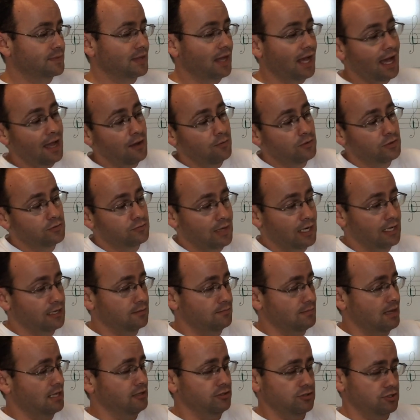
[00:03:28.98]
I would
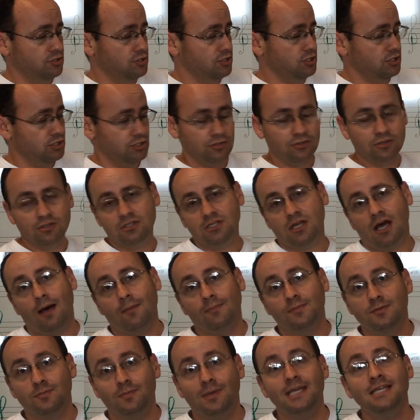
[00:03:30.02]
recommend you just do the
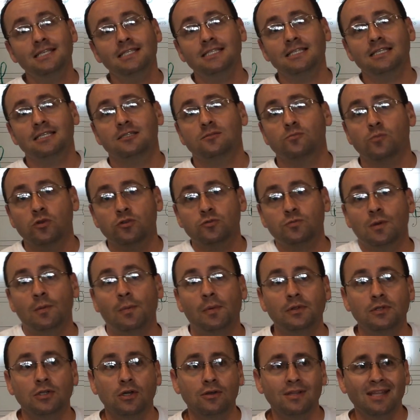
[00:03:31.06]
top space because most
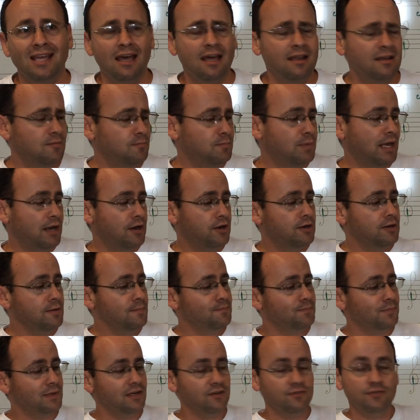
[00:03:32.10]
people know that better.
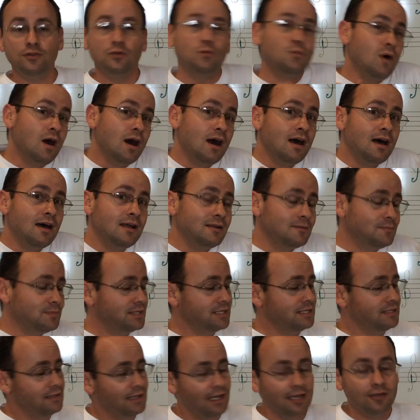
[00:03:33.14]
But if you want to
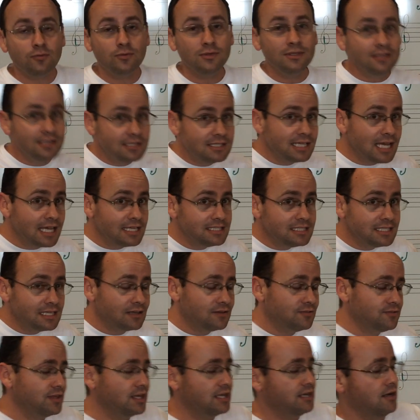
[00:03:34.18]
be like really testing
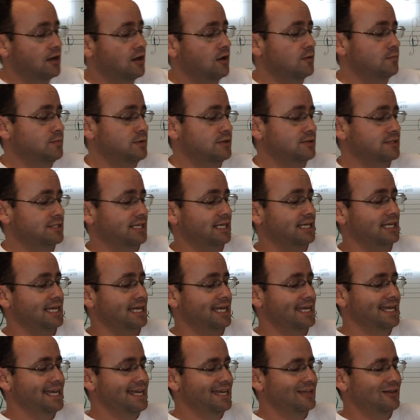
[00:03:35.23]
if they know music,
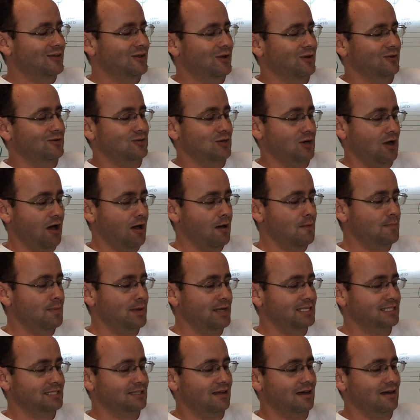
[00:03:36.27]
you could draw a
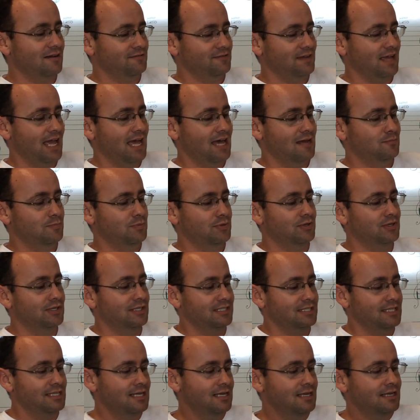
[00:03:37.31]
bass clef and
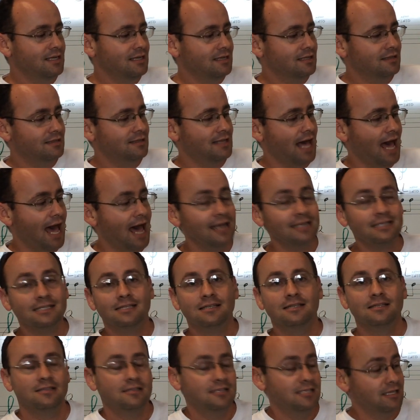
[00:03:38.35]
put that
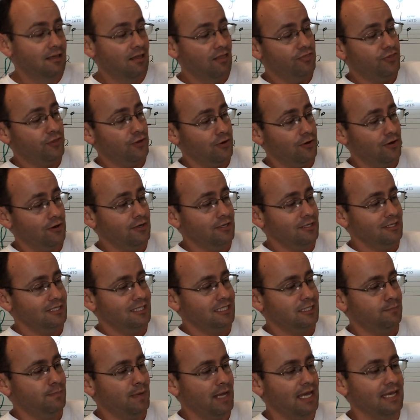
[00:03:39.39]
3rd
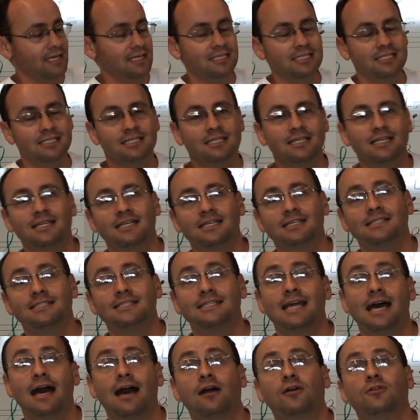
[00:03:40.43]
space is
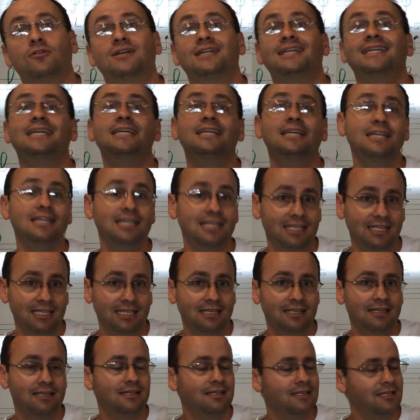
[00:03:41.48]
now
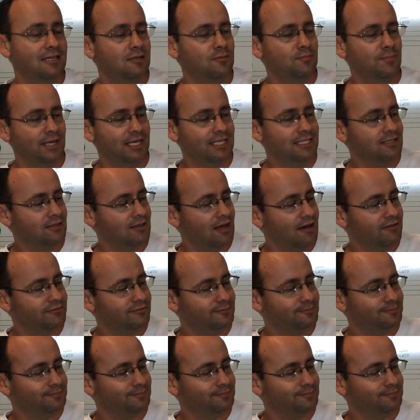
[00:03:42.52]
E in bass clef.